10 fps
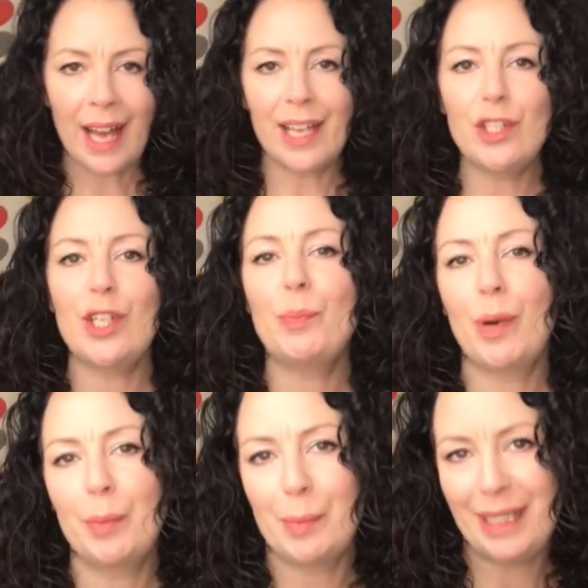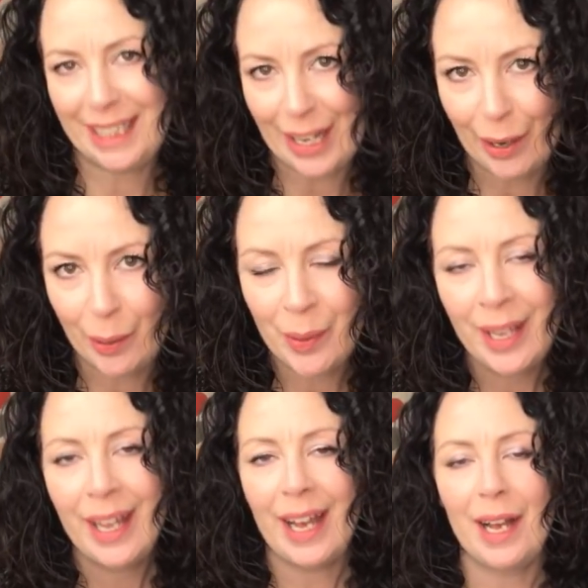As you probably know,
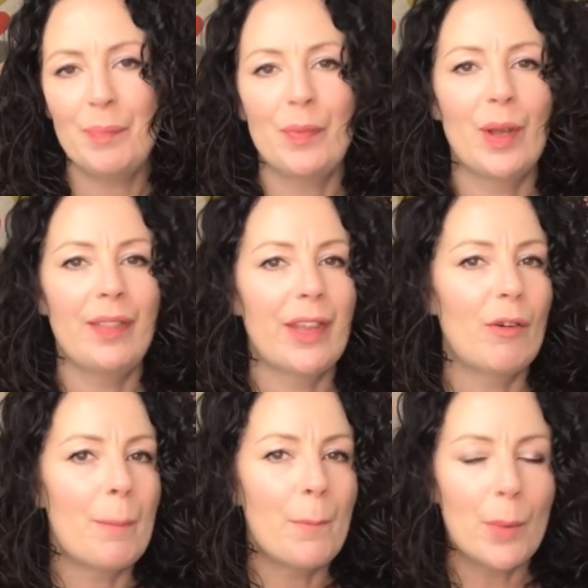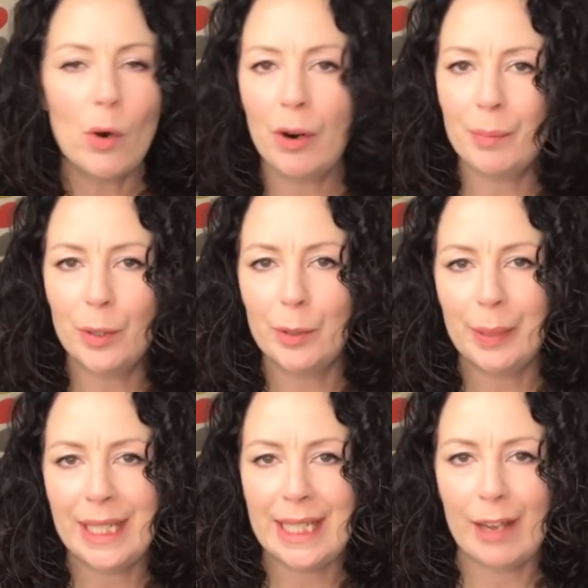there are more and more
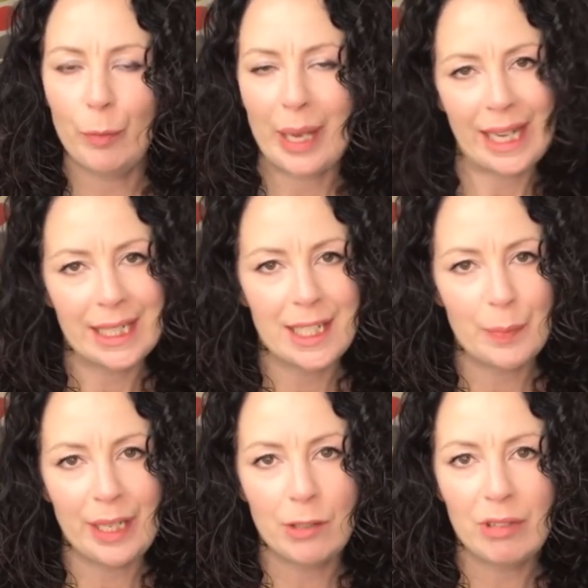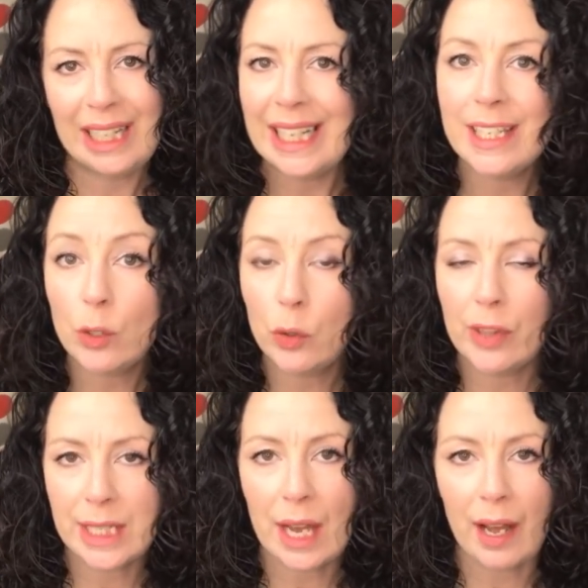PDF patterns being released all
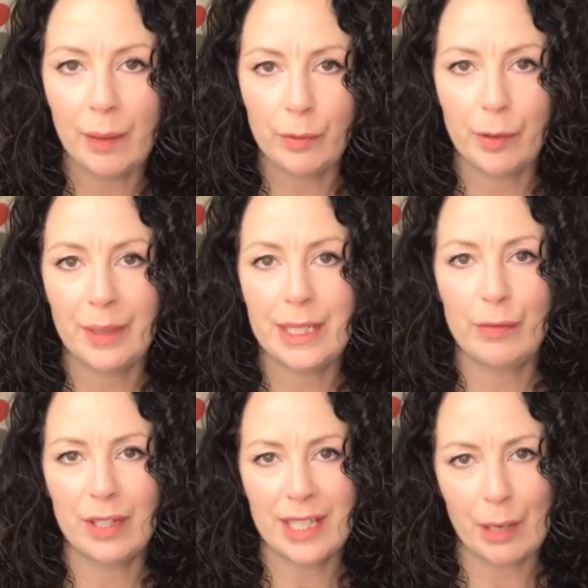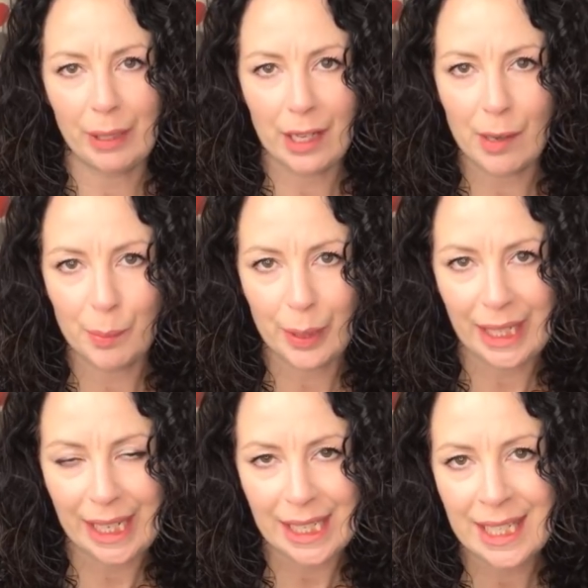the time from the different sewing
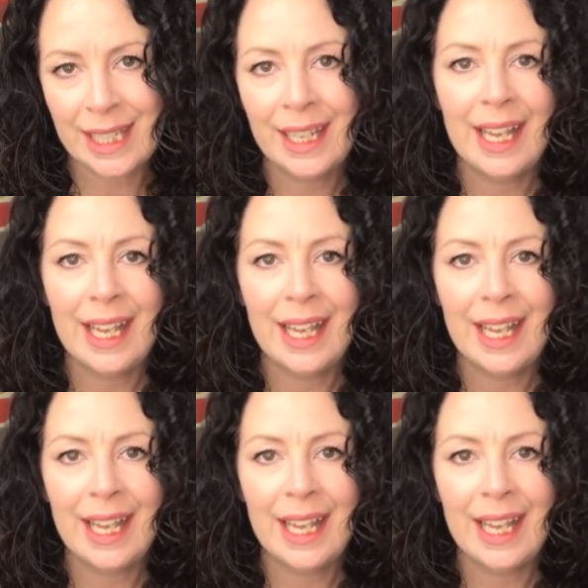companies.